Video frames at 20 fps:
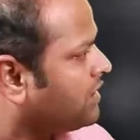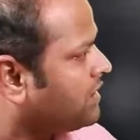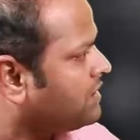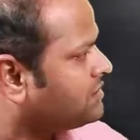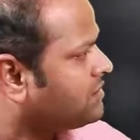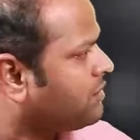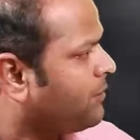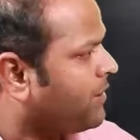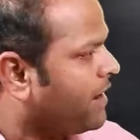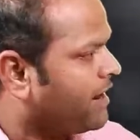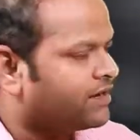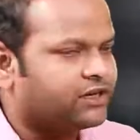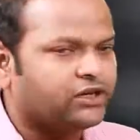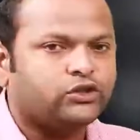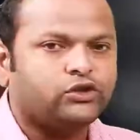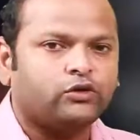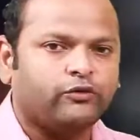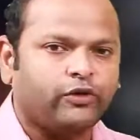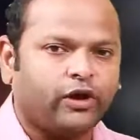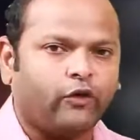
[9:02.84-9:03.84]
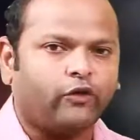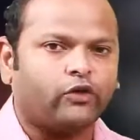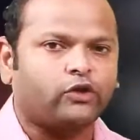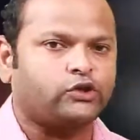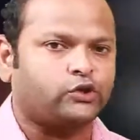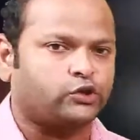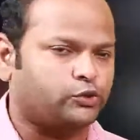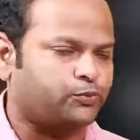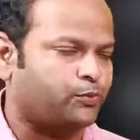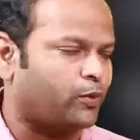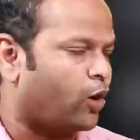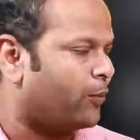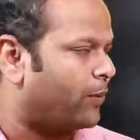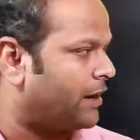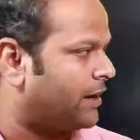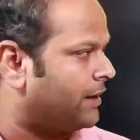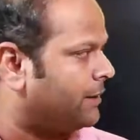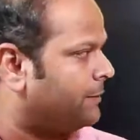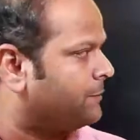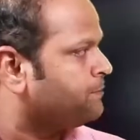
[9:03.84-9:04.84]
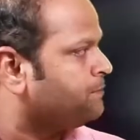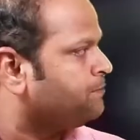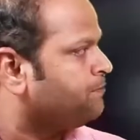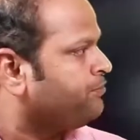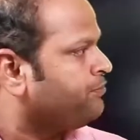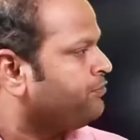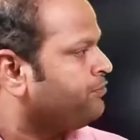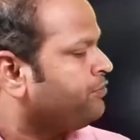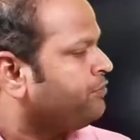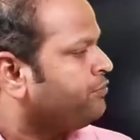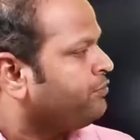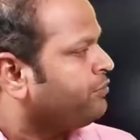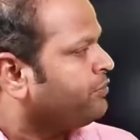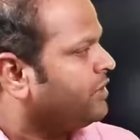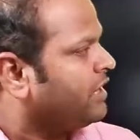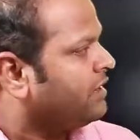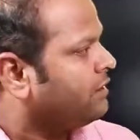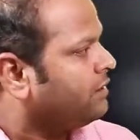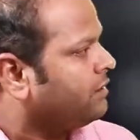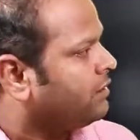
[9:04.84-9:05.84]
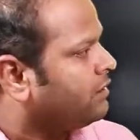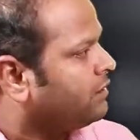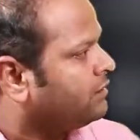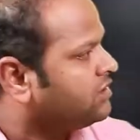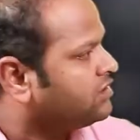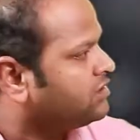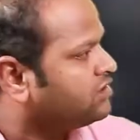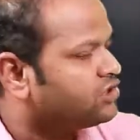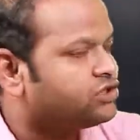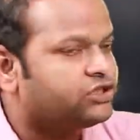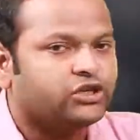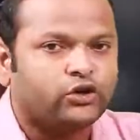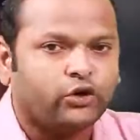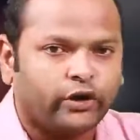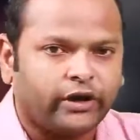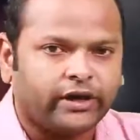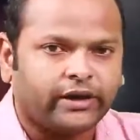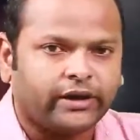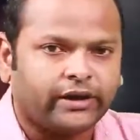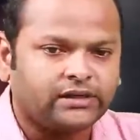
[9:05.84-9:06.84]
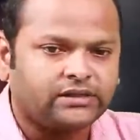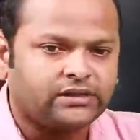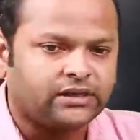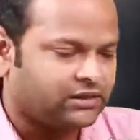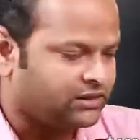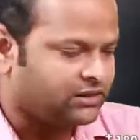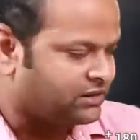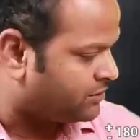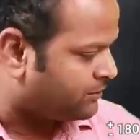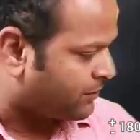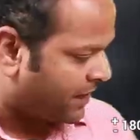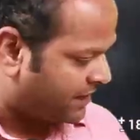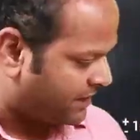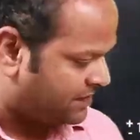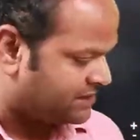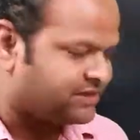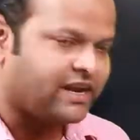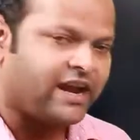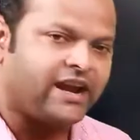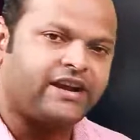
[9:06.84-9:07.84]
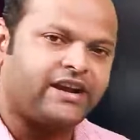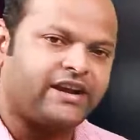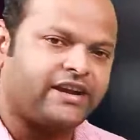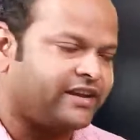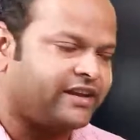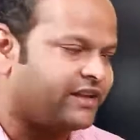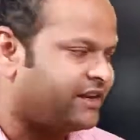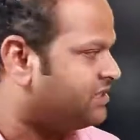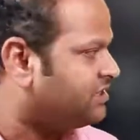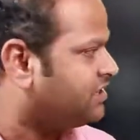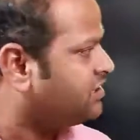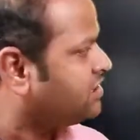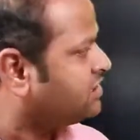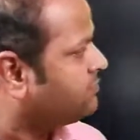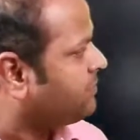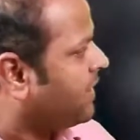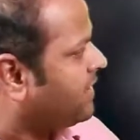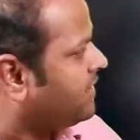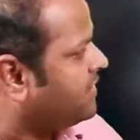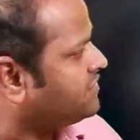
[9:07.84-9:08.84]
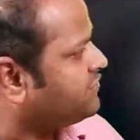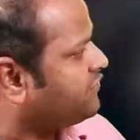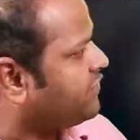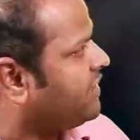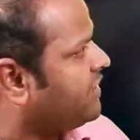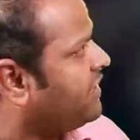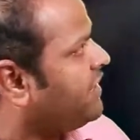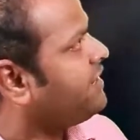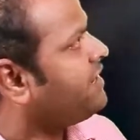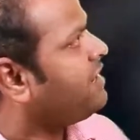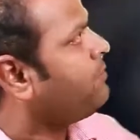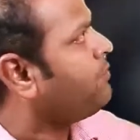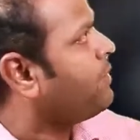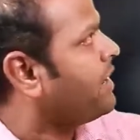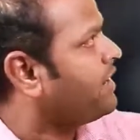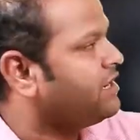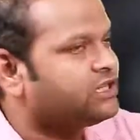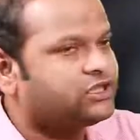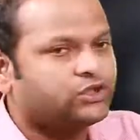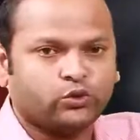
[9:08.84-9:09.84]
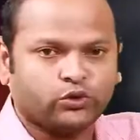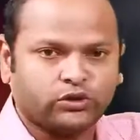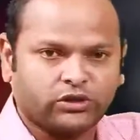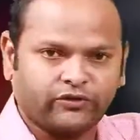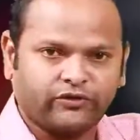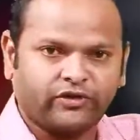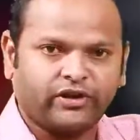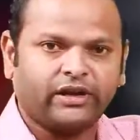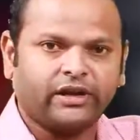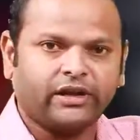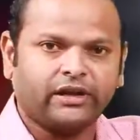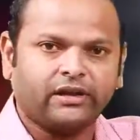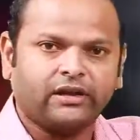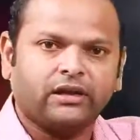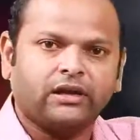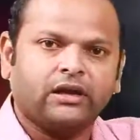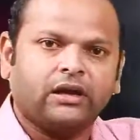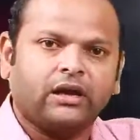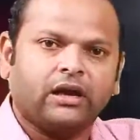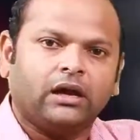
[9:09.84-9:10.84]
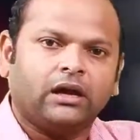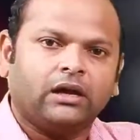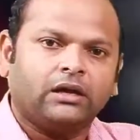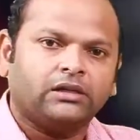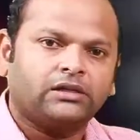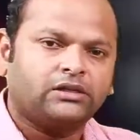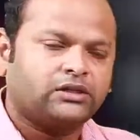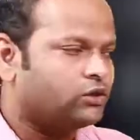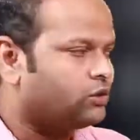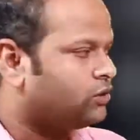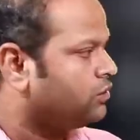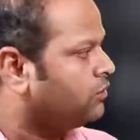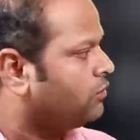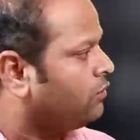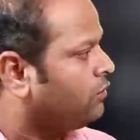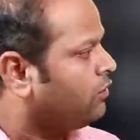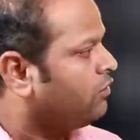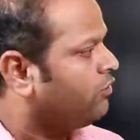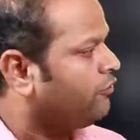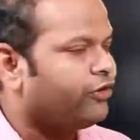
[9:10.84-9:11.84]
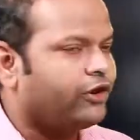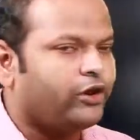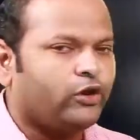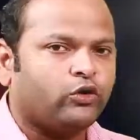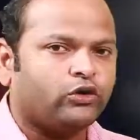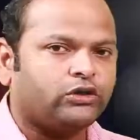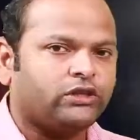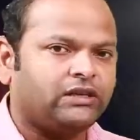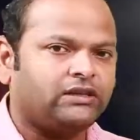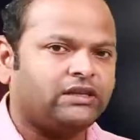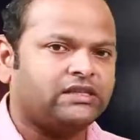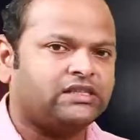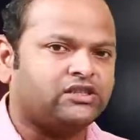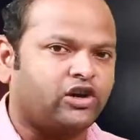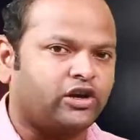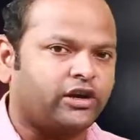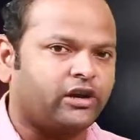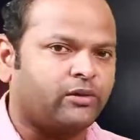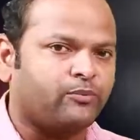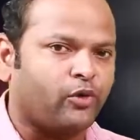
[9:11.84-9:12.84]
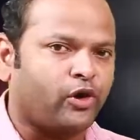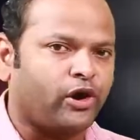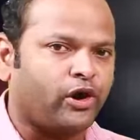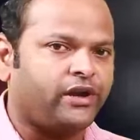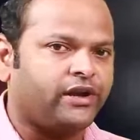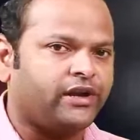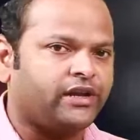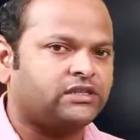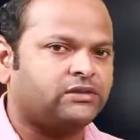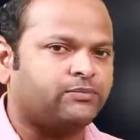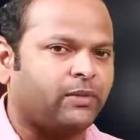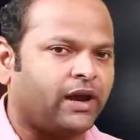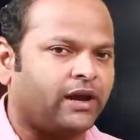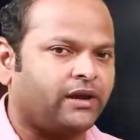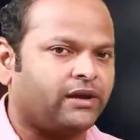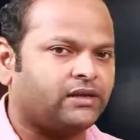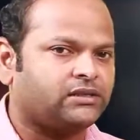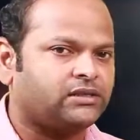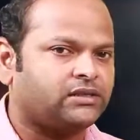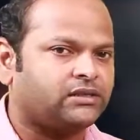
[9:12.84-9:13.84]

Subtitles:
is the magnitude we have to choose properly. Then this is 0 degrees and this is minus 90 degrees. This is minus 180, minus 270. So we know that the starting point is minus